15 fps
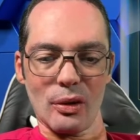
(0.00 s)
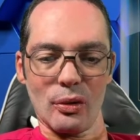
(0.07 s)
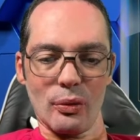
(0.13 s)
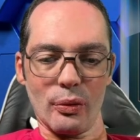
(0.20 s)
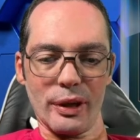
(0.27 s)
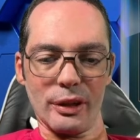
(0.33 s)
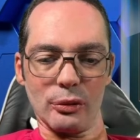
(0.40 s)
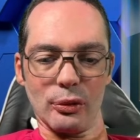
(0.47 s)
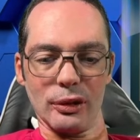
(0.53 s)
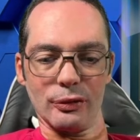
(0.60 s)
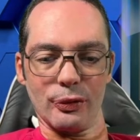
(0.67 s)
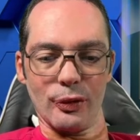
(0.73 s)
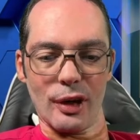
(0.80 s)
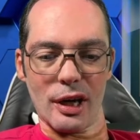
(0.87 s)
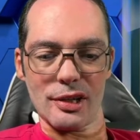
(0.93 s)
Win 1
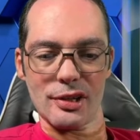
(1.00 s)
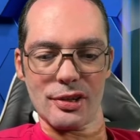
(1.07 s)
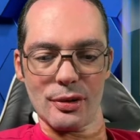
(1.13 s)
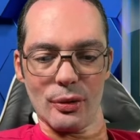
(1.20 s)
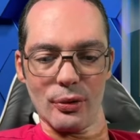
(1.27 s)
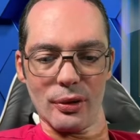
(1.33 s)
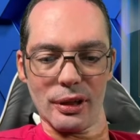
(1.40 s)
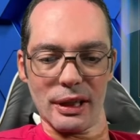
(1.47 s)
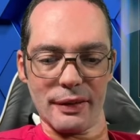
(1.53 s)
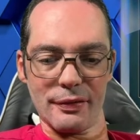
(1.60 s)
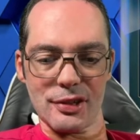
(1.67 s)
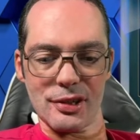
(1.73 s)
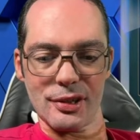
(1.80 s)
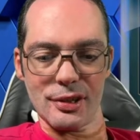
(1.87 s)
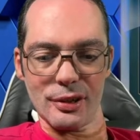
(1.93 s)
Frost or
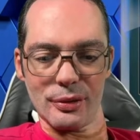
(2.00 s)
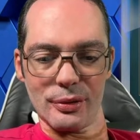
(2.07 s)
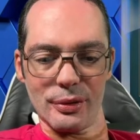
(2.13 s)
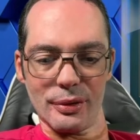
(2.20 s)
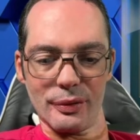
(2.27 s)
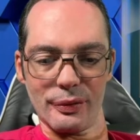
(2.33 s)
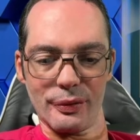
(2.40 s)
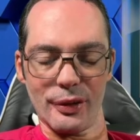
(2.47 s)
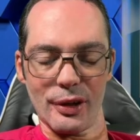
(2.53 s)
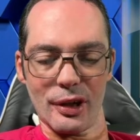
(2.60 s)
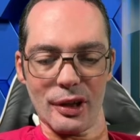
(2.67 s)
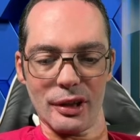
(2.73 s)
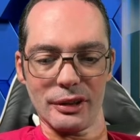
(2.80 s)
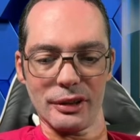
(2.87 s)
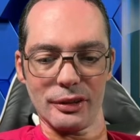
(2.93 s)
Lifesteal
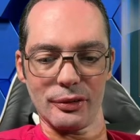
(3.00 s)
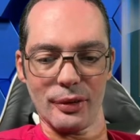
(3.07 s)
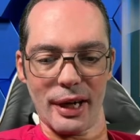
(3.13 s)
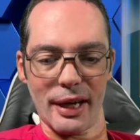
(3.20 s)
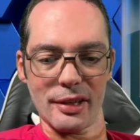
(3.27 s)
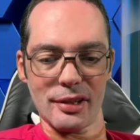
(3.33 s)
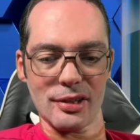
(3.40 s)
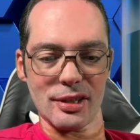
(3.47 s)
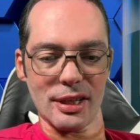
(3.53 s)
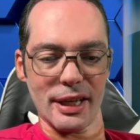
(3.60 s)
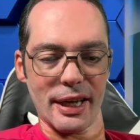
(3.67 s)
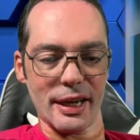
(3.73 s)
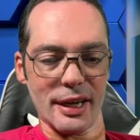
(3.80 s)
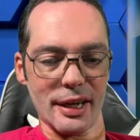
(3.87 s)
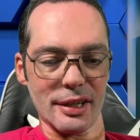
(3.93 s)
from the Dragon's
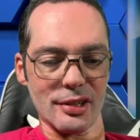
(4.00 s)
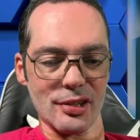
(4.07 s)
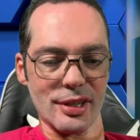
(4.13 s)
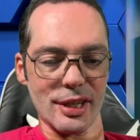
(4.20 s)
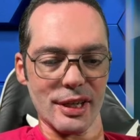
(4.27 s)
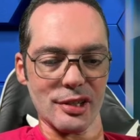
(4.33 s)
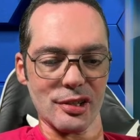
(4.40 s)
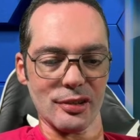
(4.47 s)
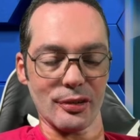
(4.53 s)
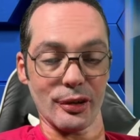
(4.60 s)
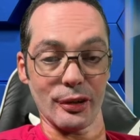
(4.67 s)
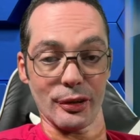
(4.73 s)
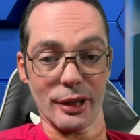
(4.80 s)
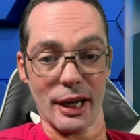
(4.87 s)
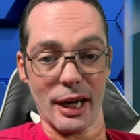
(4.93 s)
Lair, stage 3
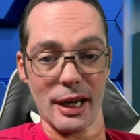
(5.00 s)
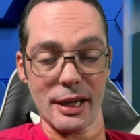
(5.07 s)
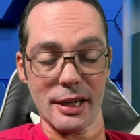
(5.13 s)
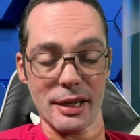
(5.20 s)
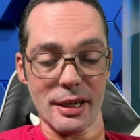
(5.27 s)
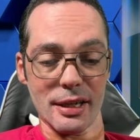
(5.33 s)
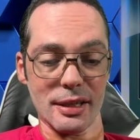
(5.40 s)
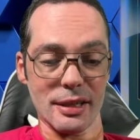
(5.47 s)
or higher.